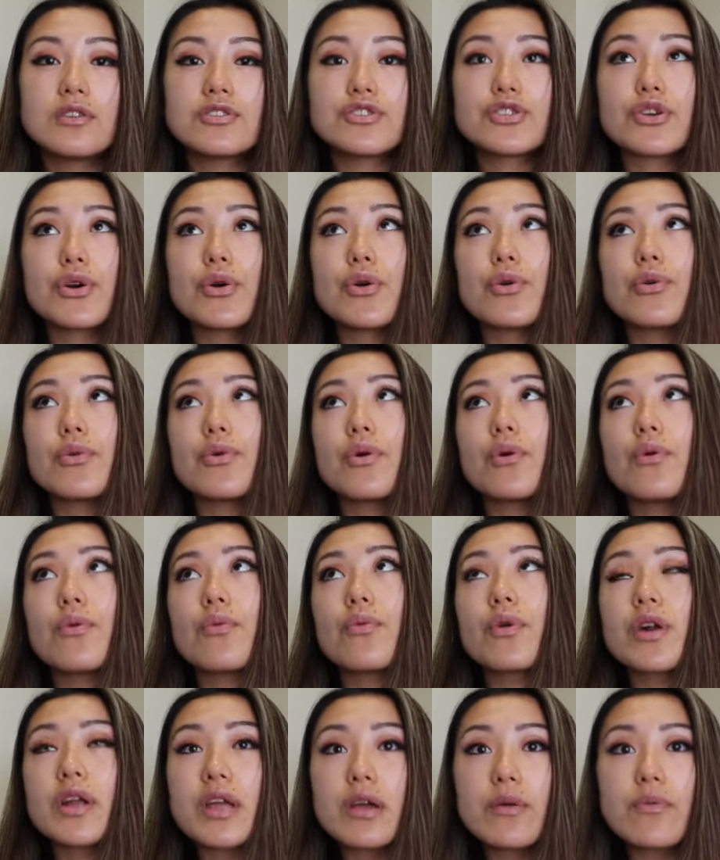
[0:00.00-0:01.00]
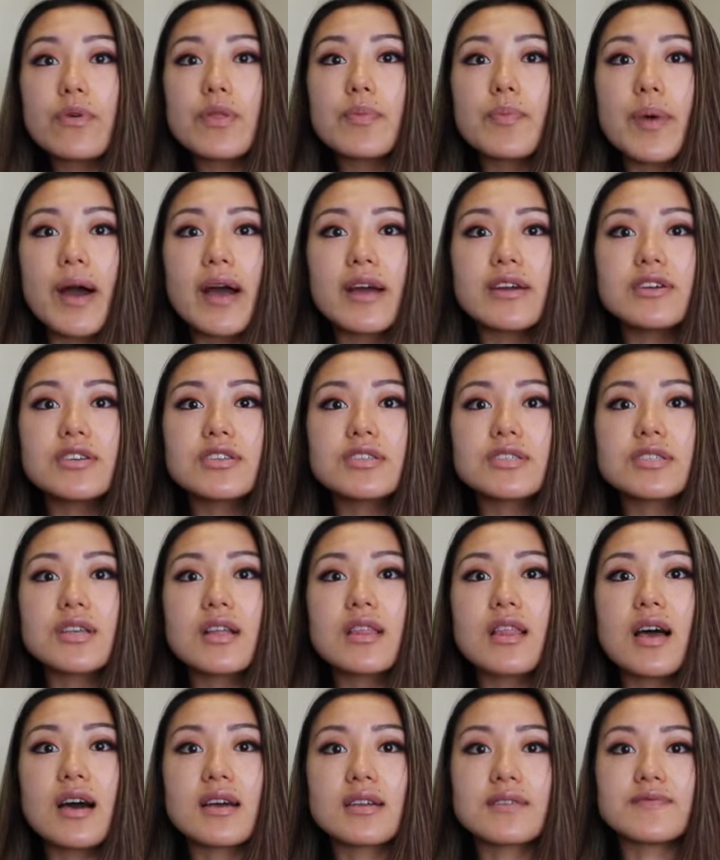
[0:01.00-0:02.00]
So working with buyers,
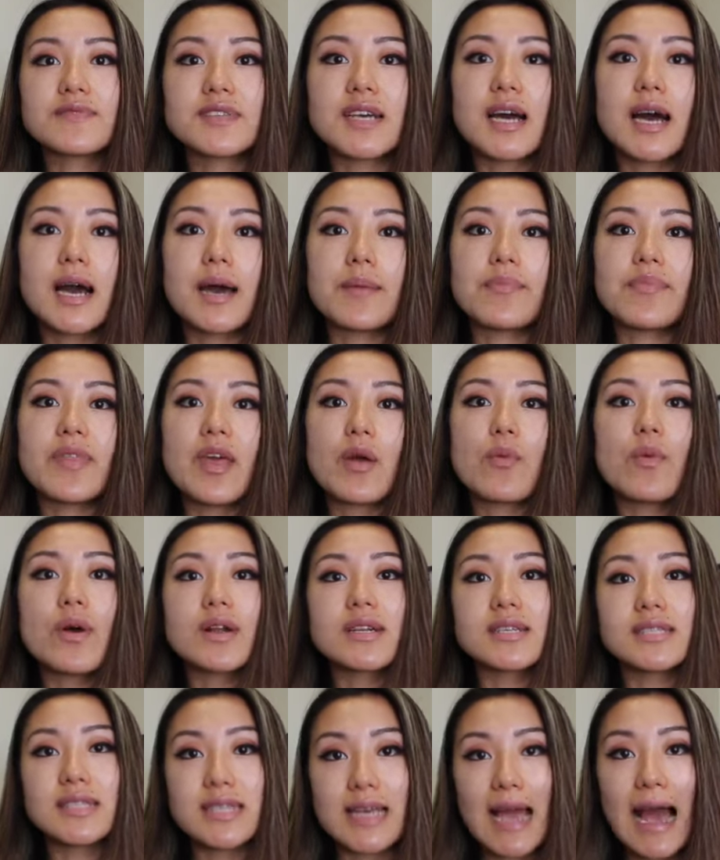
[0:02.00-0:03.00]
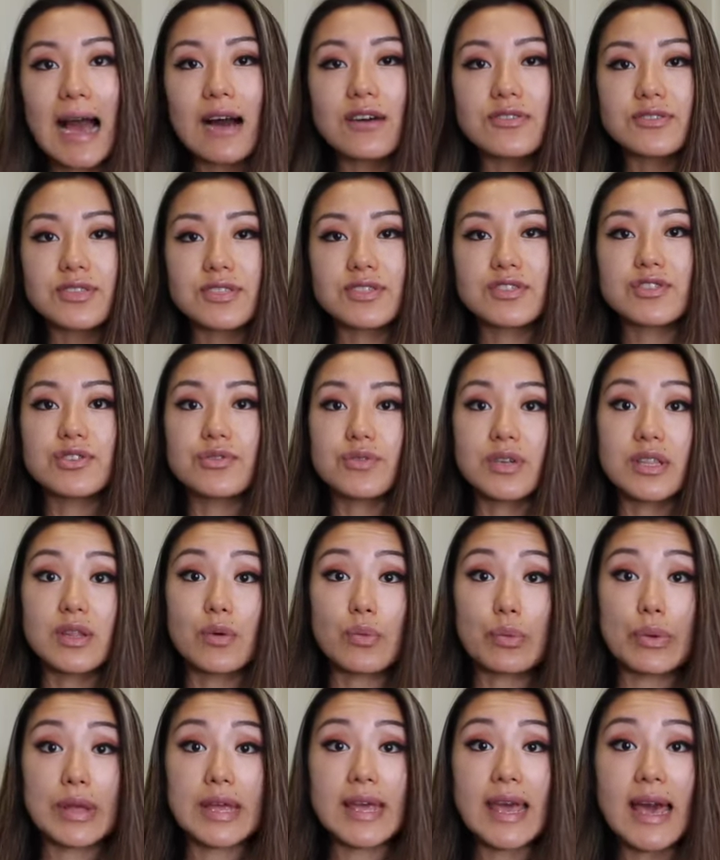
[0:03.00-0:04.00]
a lot of time they want to see houses during
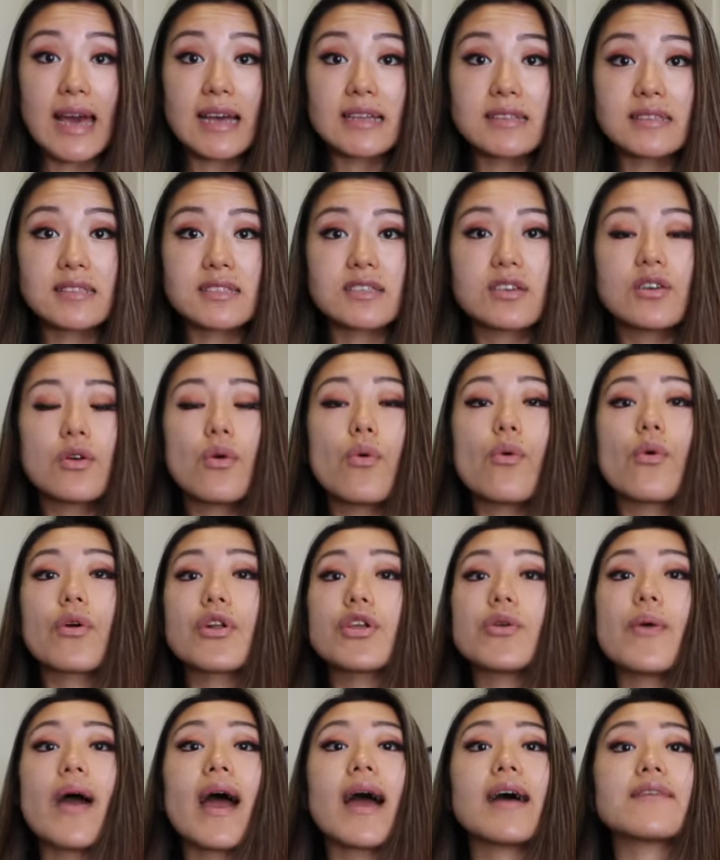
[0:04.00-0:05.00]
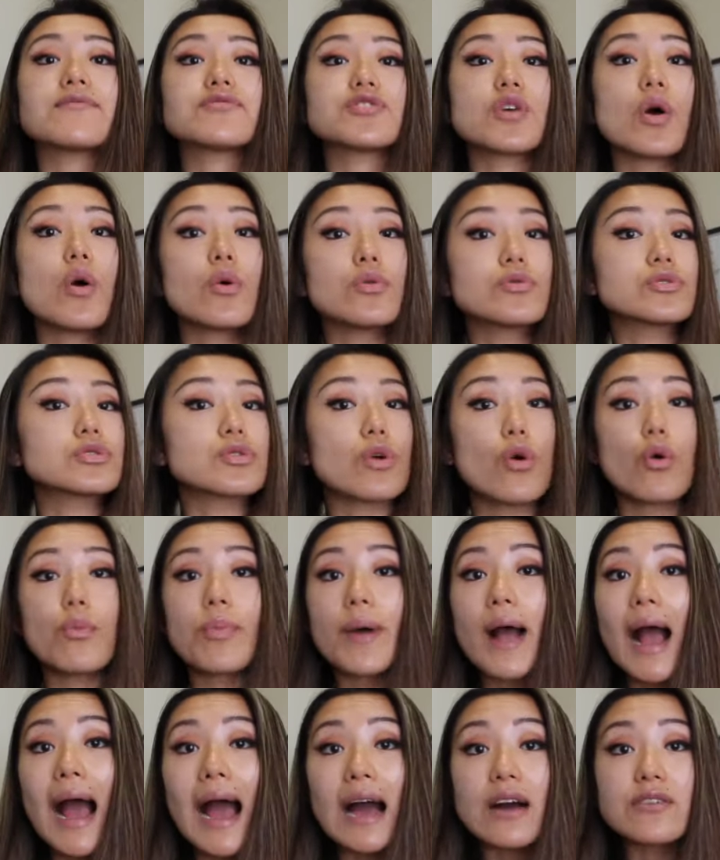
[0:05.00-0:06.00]
the weekend, or you have to host
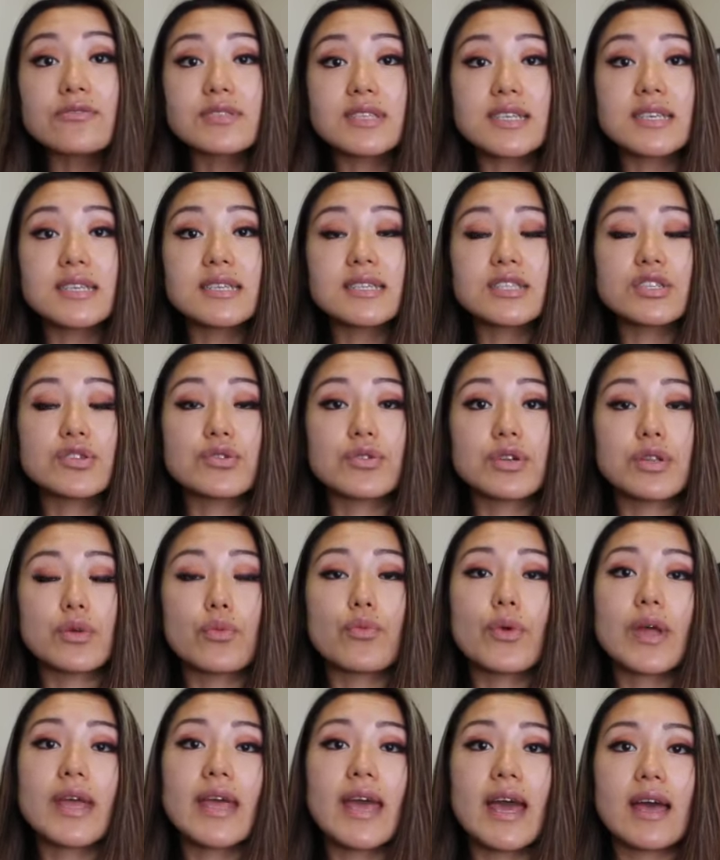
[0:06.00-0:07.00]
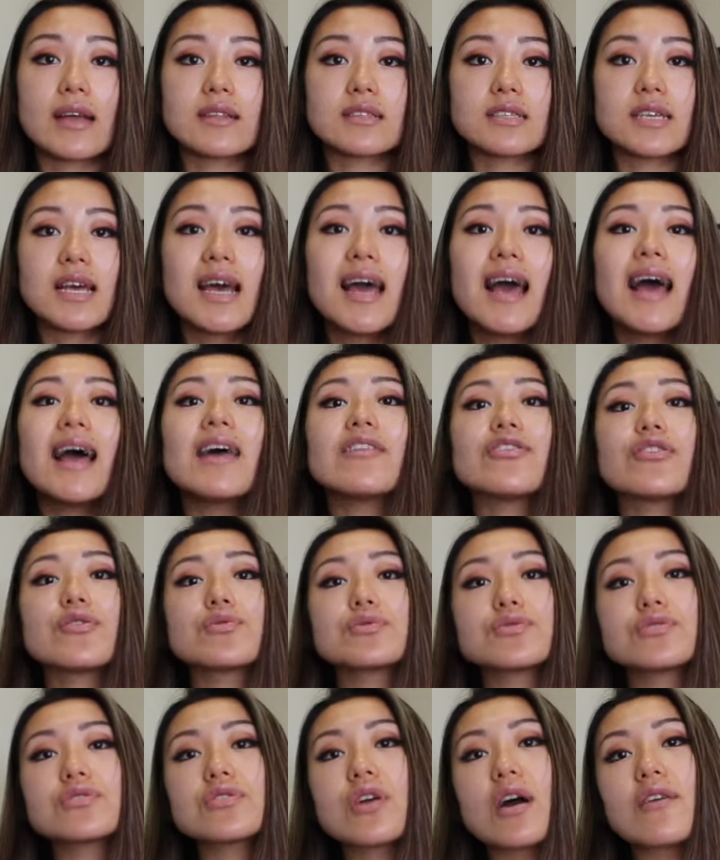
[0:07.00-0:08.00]
open houses during the weekend. And
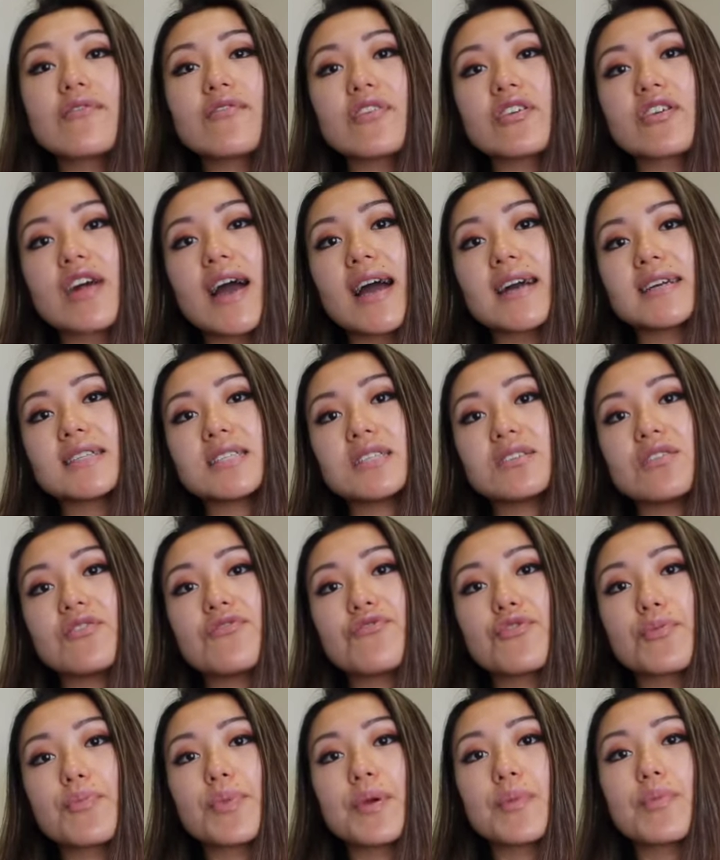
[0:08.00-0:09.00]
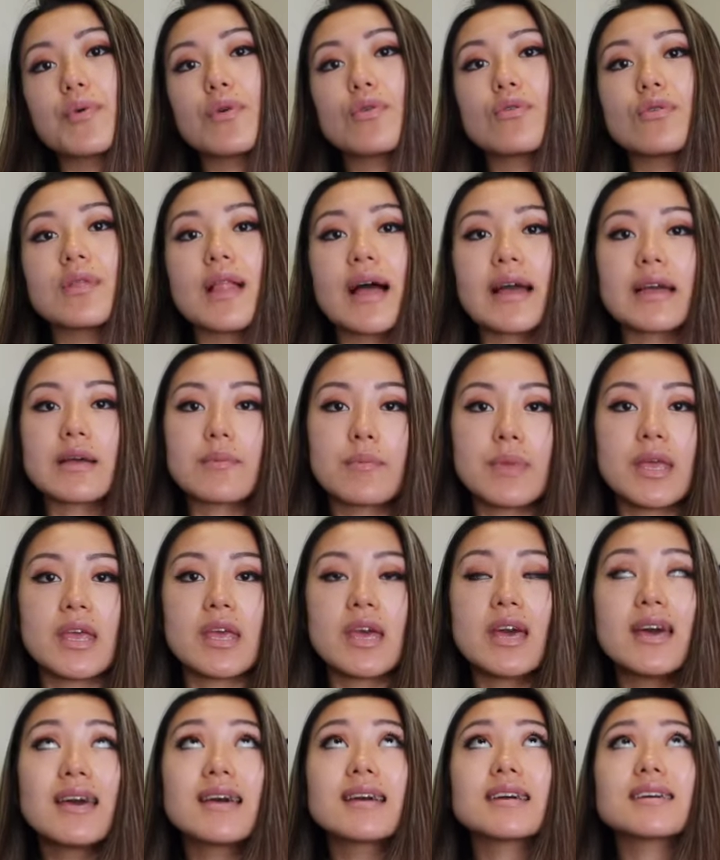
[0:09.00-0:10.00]
those are not very ideal for people who like
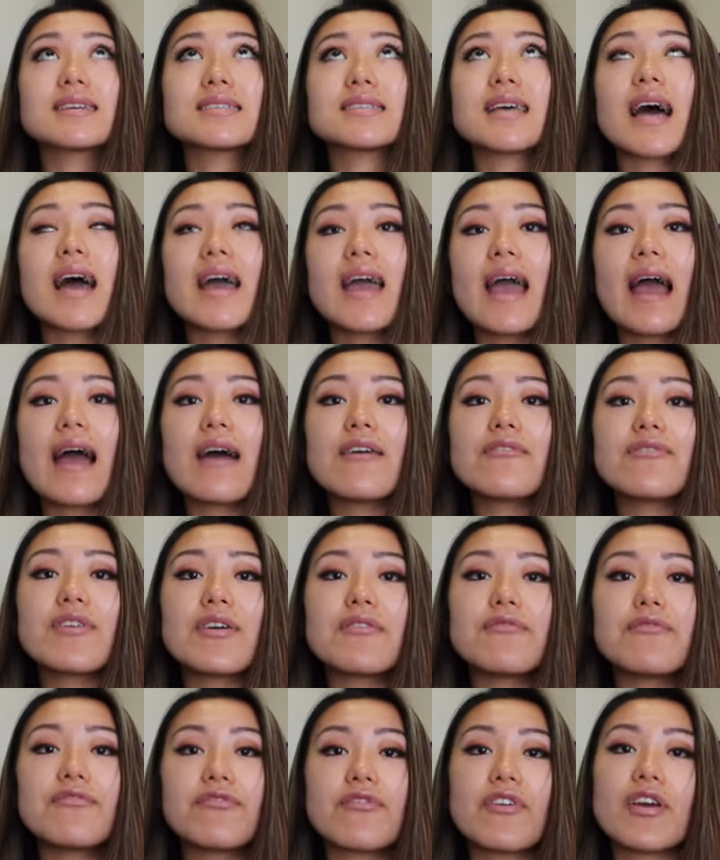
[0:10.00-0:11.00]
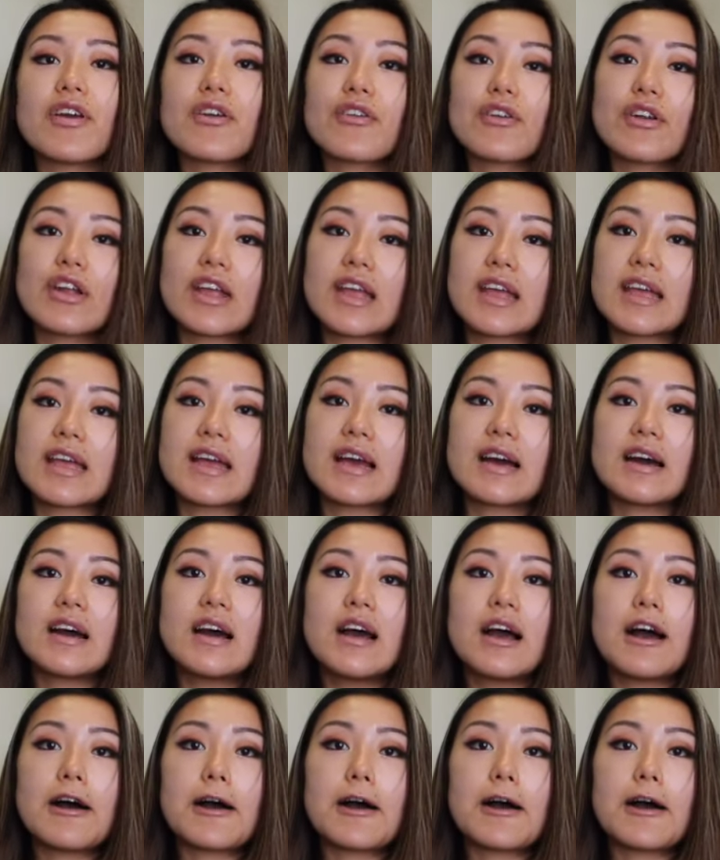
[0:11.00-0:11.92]
me, because I have a very